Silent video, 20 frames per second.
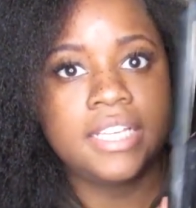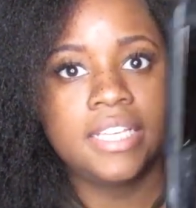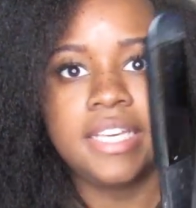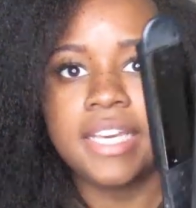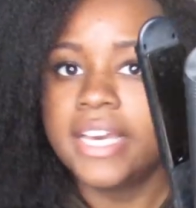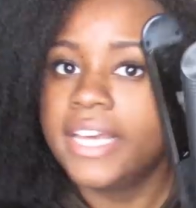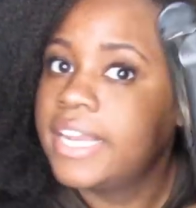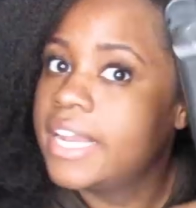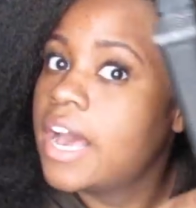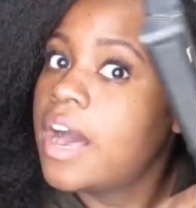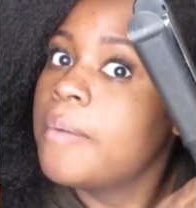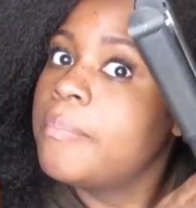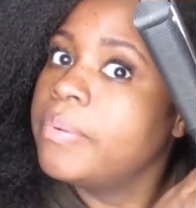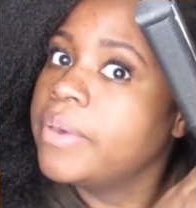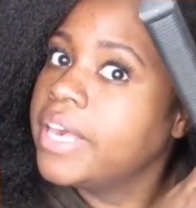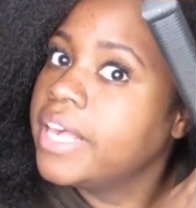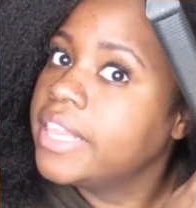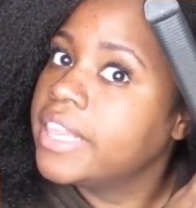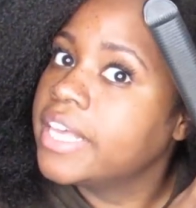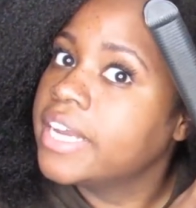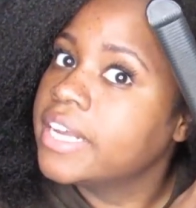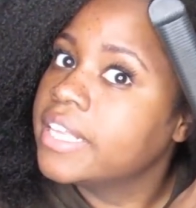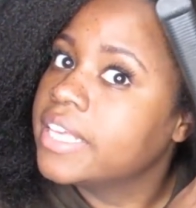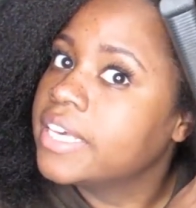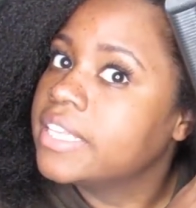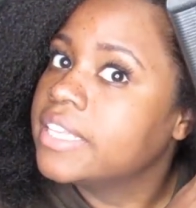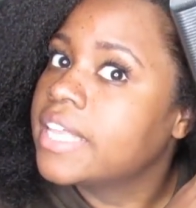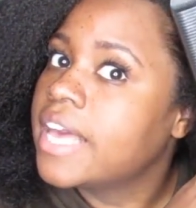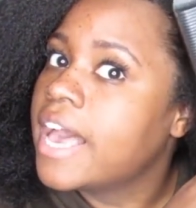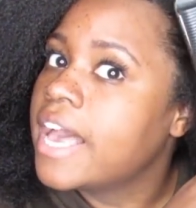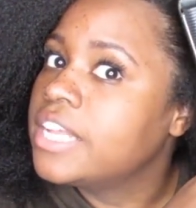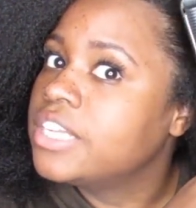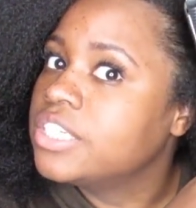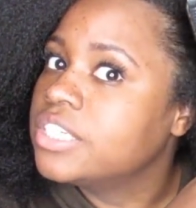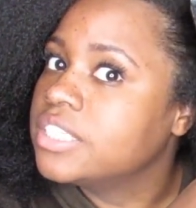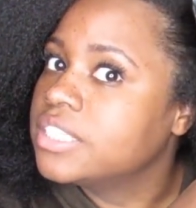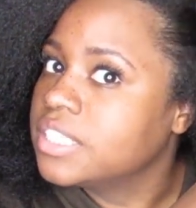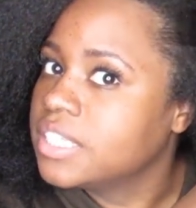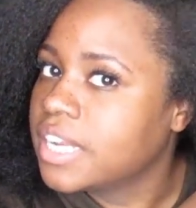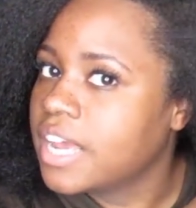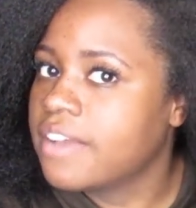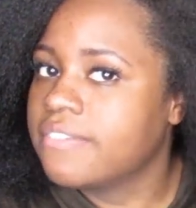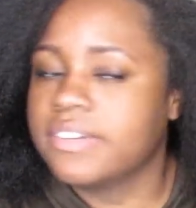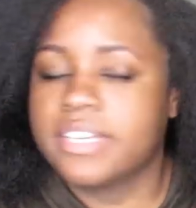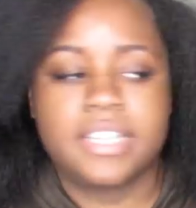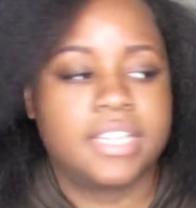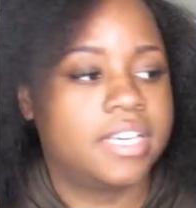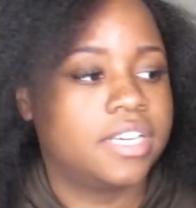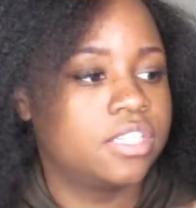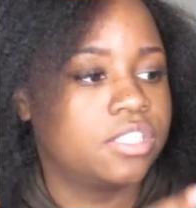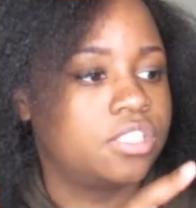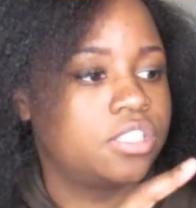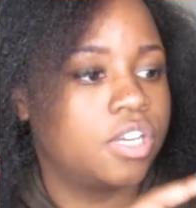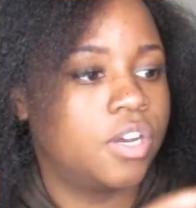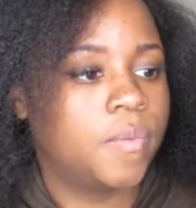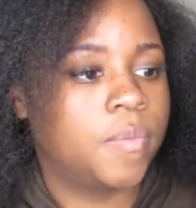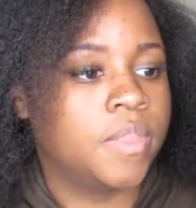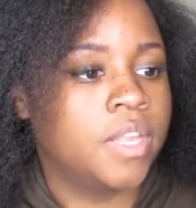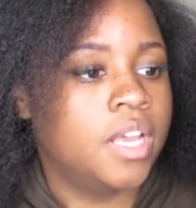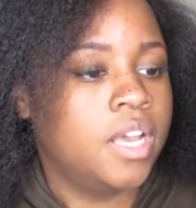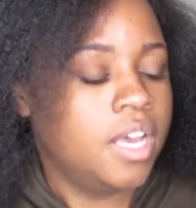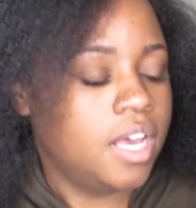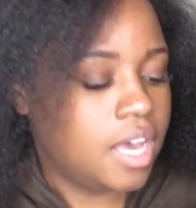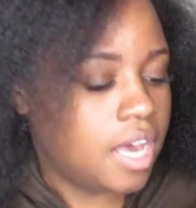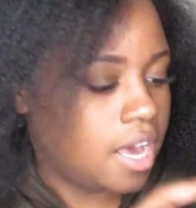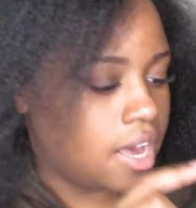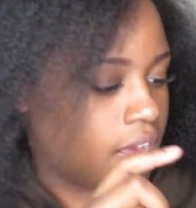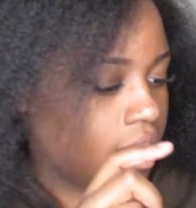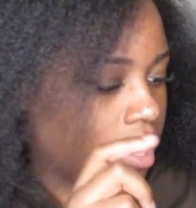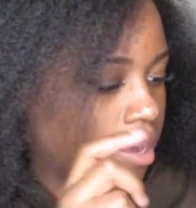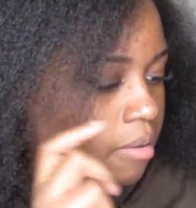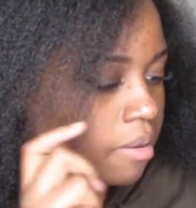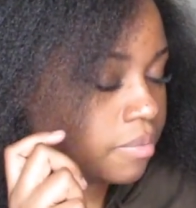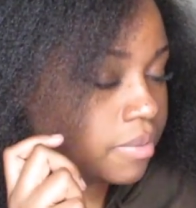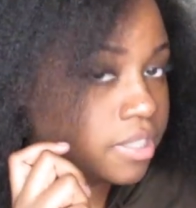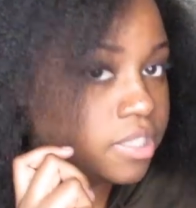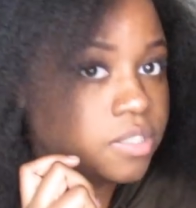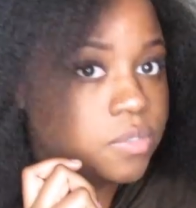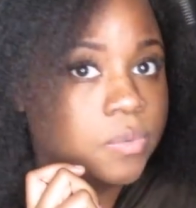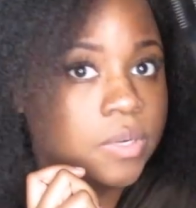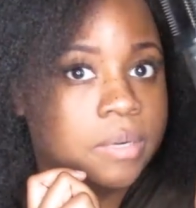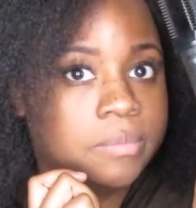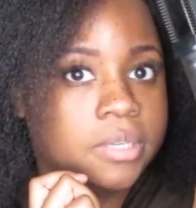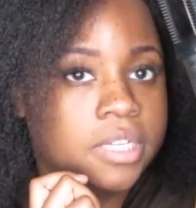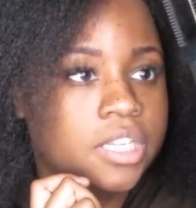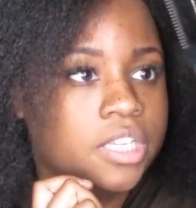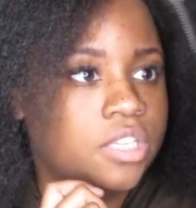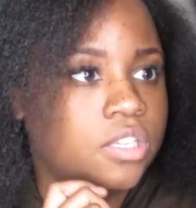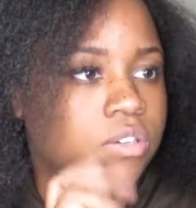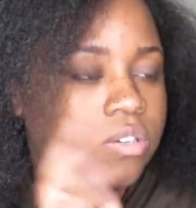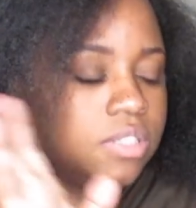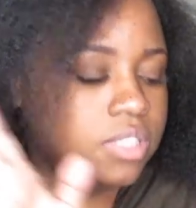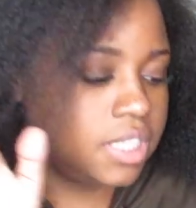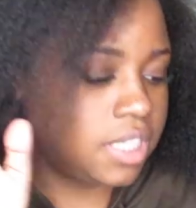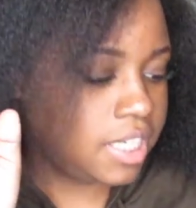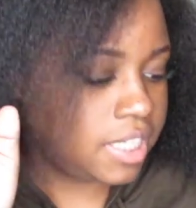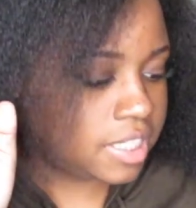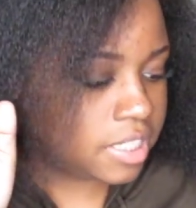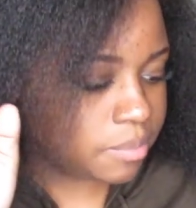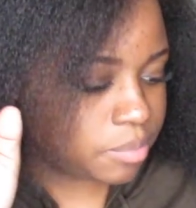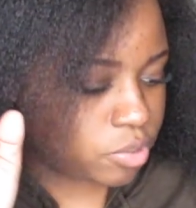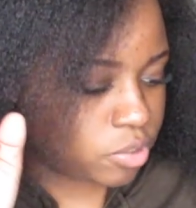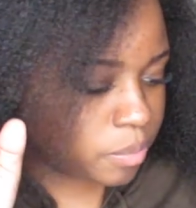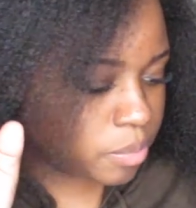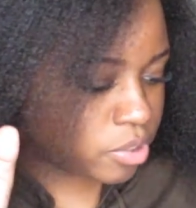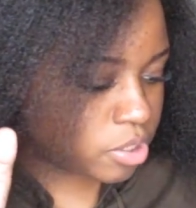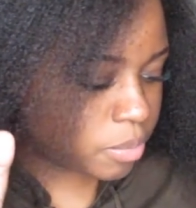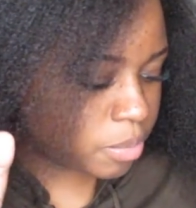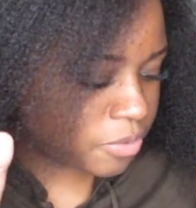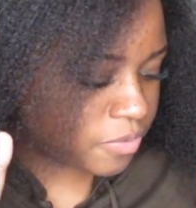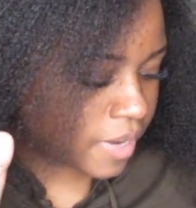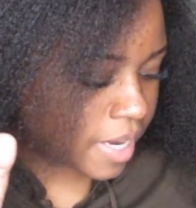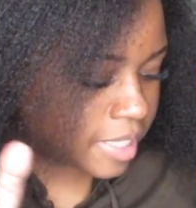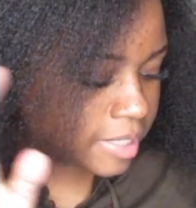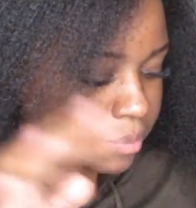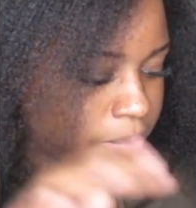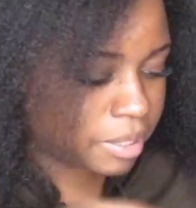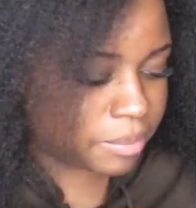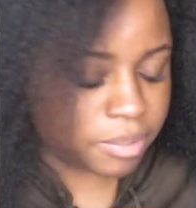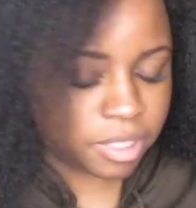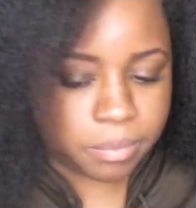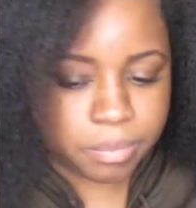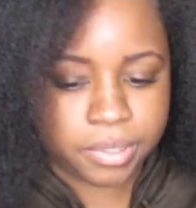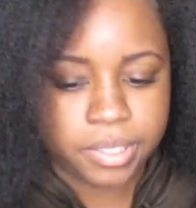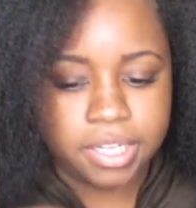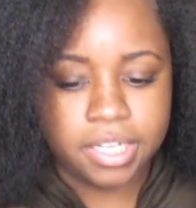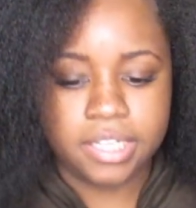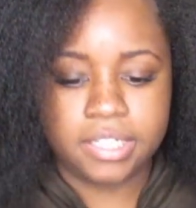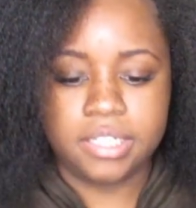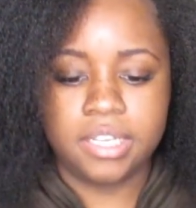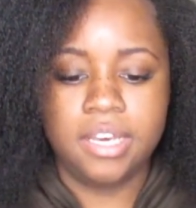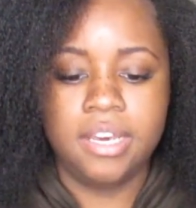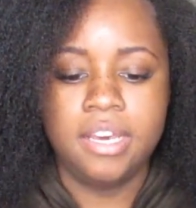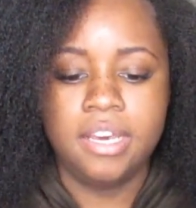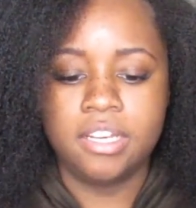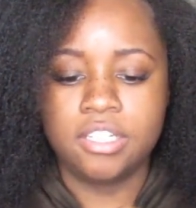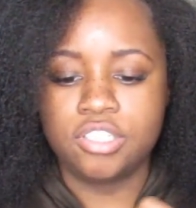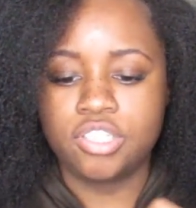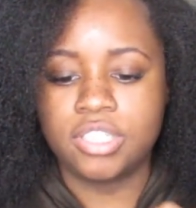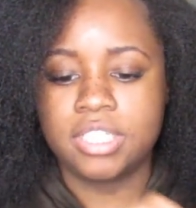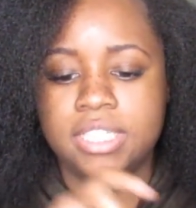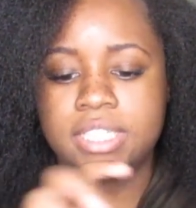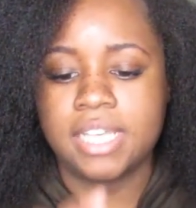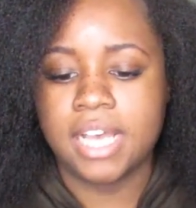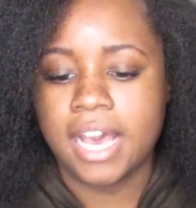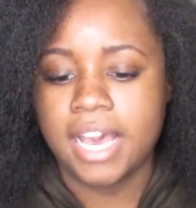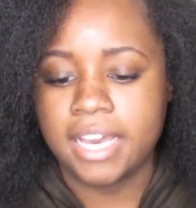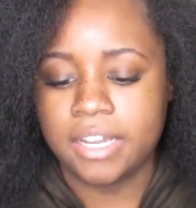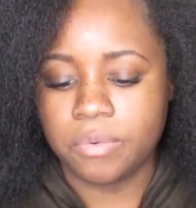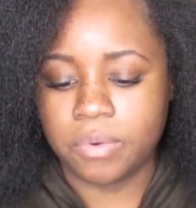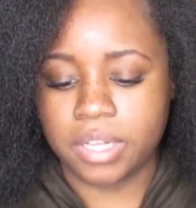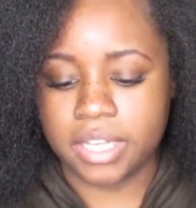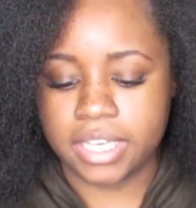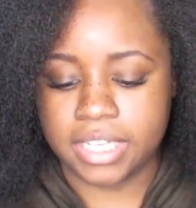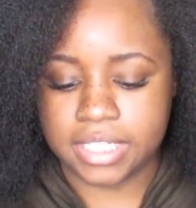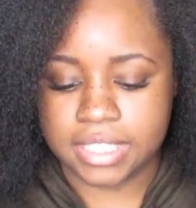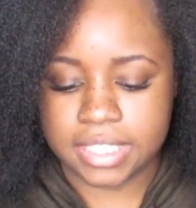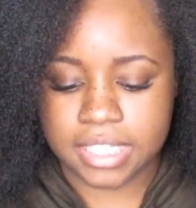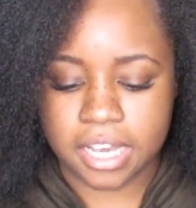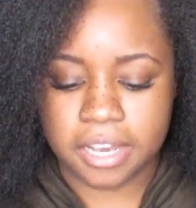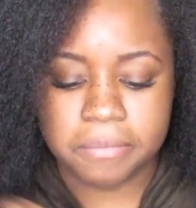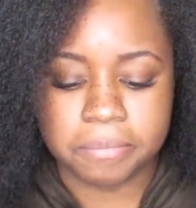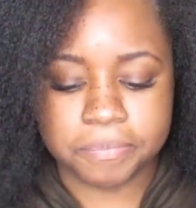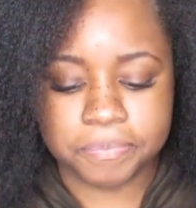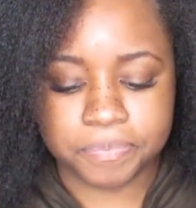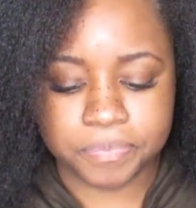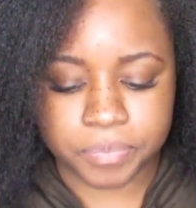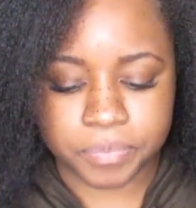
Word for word: get up in there like the edges and everything. So uh, this is what I'm going to use. It heats up super, super fast, but I'm going to put it to the side while it heats up.